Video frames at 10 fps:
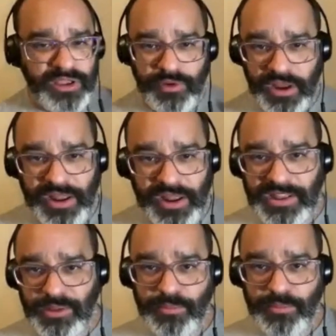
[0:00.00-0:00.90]
write an
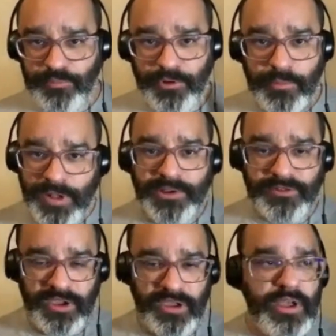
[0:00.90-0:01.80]
academic paper and publish
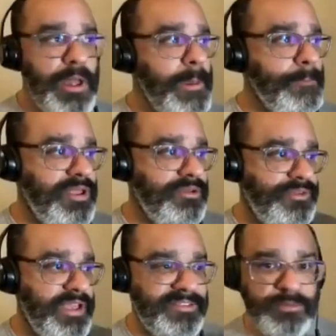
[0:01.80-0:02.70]
it. But if it
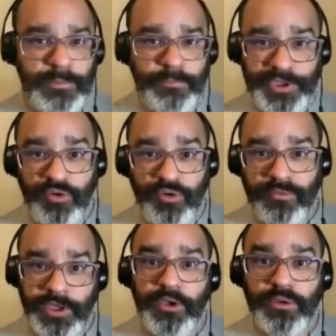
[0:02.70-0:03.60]
has to be peer
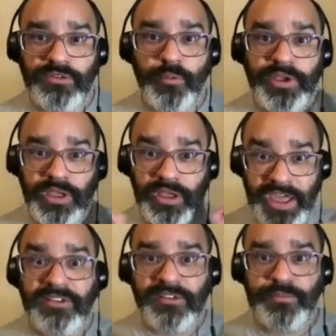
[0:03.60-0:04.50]
reviewed, someone can
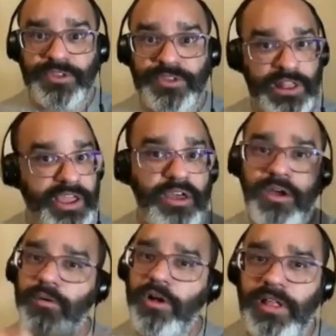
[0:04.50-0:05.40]
catch something and be like,
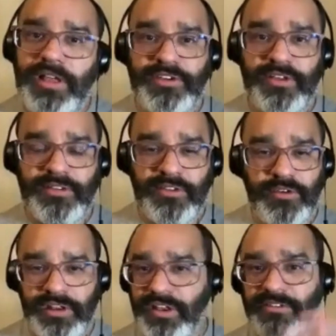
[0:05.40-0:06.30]
well, actually, that's not true.
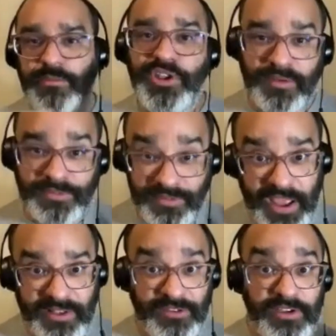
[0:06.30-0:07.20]
And that's the beauty of
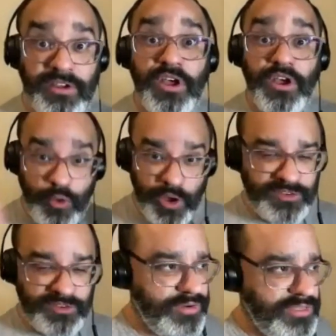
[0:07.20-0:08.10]
science. You can
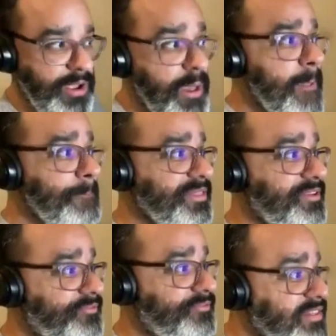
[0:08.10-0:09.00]
question everything. But the
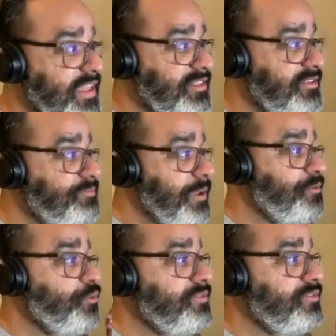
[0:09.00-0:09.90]
fact that this paper
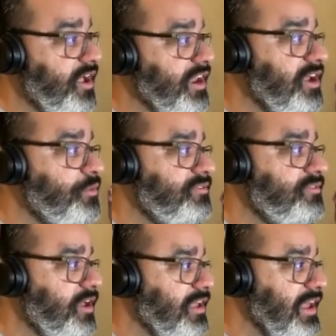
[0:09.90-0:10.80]
was done and it was
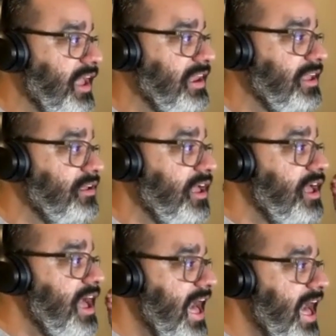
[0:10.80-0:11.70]
studied and they
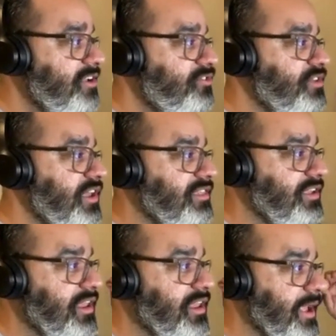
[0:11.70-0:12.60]
actually
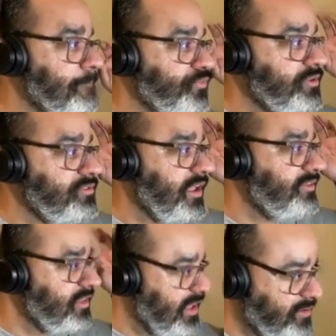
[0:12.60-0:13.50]
did they
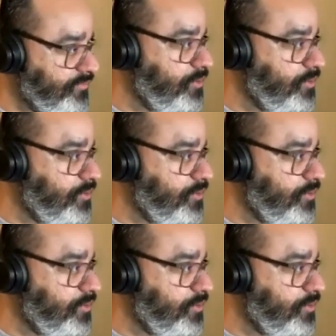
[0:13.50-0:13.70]
selected for